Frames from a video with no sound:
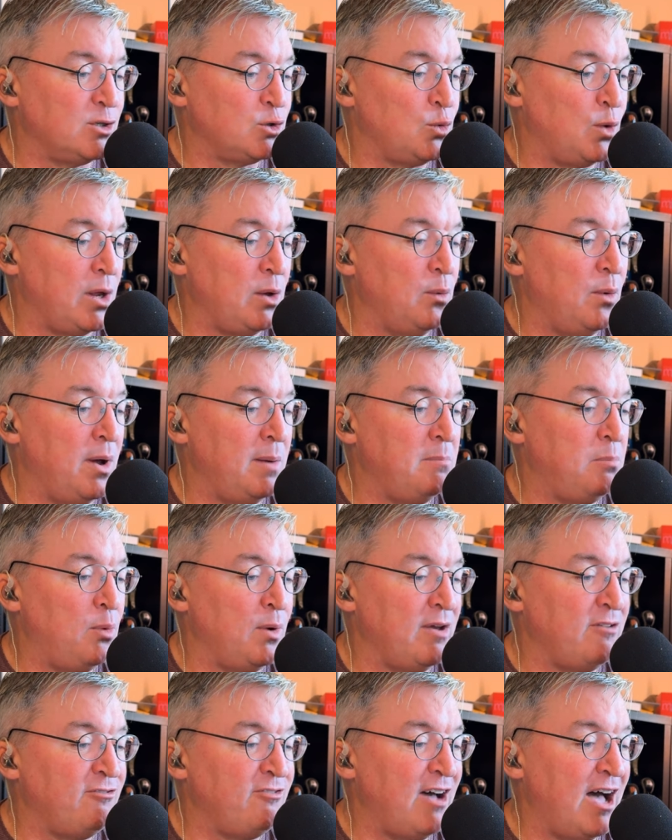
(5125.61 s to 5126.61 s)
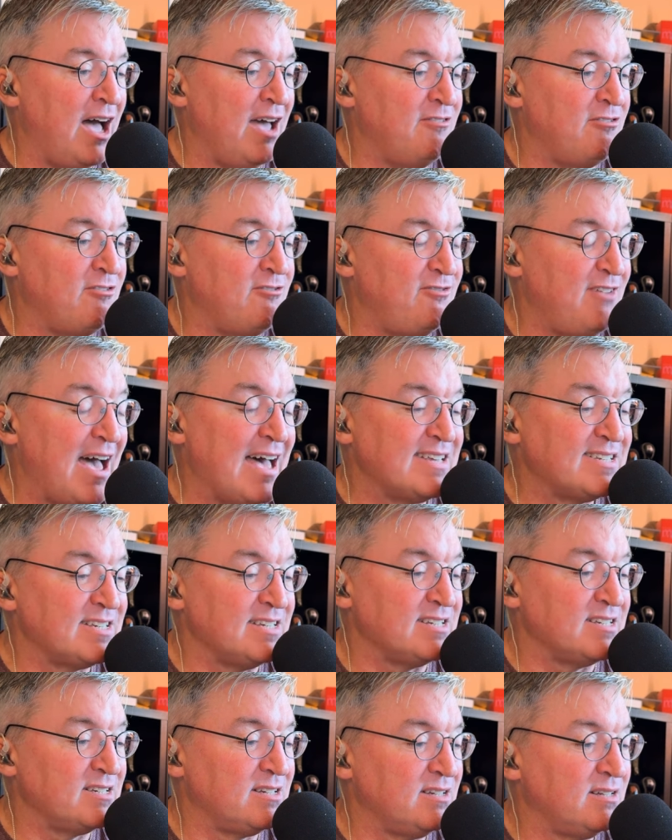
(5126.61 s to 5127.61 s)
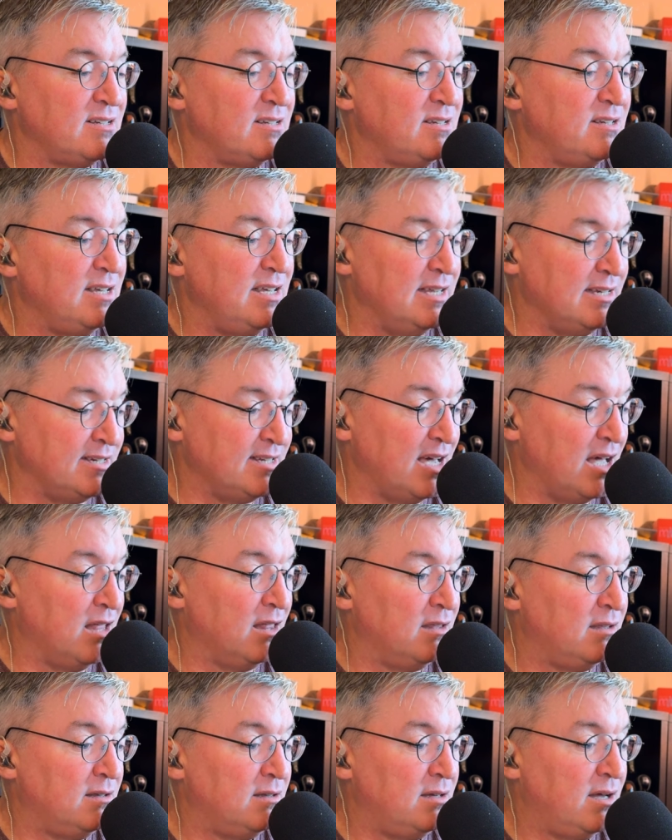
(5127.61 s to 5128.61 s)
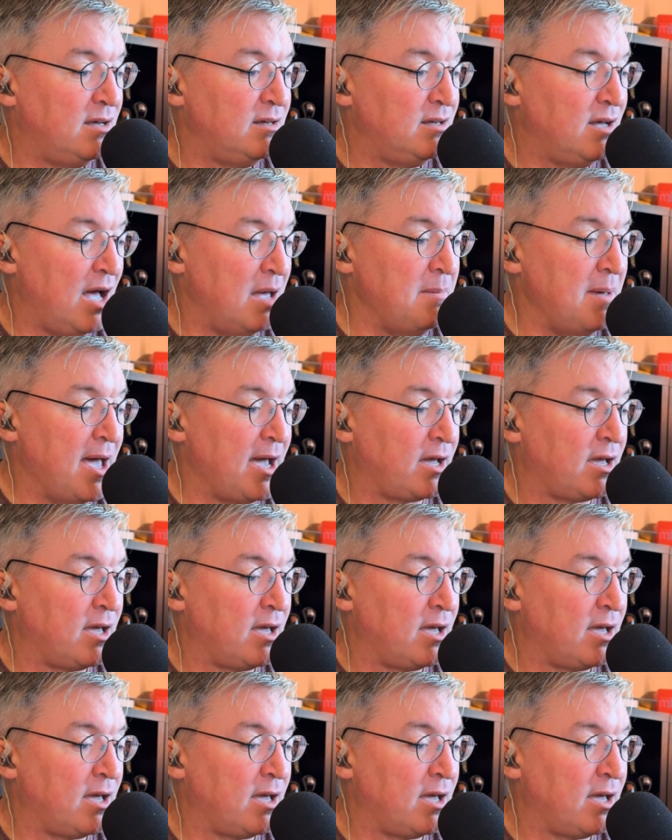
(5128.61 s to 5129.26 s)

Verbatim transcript: 21.5 fastest Intel iMac.